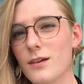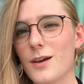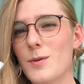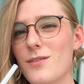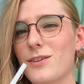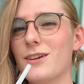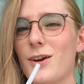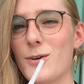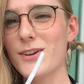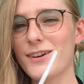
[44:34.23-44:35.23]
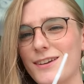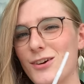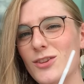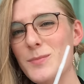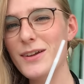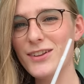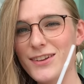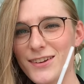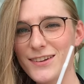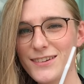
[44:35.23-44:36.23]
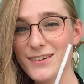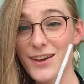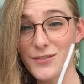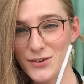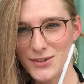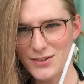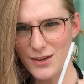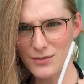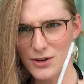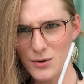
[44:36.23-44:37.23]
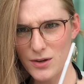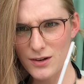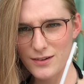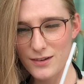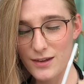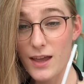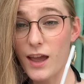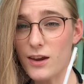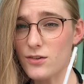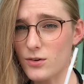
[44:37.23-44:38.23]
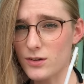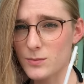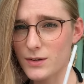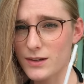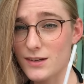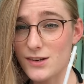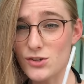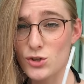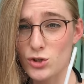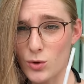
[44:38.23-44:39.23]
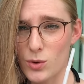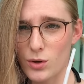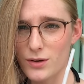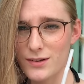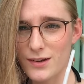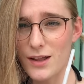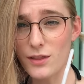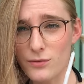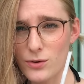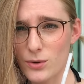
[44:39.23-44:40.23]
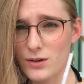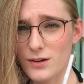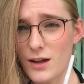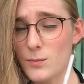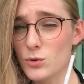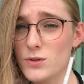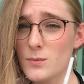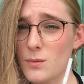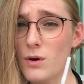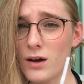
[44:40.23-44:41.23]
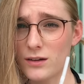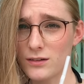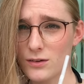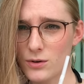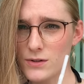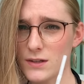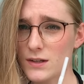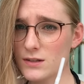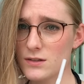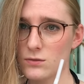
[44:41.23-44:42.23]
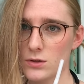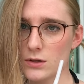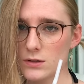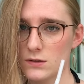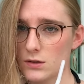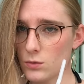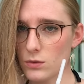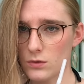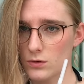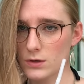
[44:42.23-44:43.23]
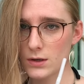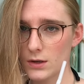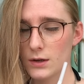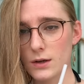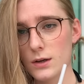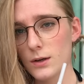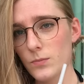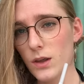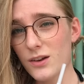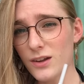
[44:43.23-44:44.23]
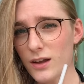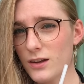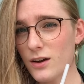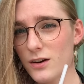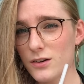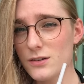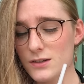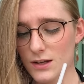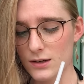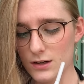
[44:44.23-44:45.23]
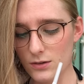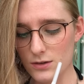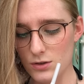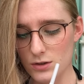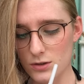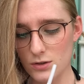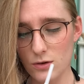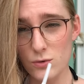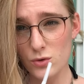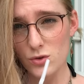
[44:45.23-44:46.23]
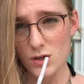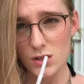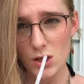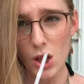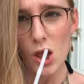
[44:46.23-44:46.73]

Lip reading: I'm having a coconut on the balcony. I've just discovered coconut. And trust me, it is so good. I love coconut. I'm losing my mind, honestly. It's so good. I can't understand how this shit just grows on trees.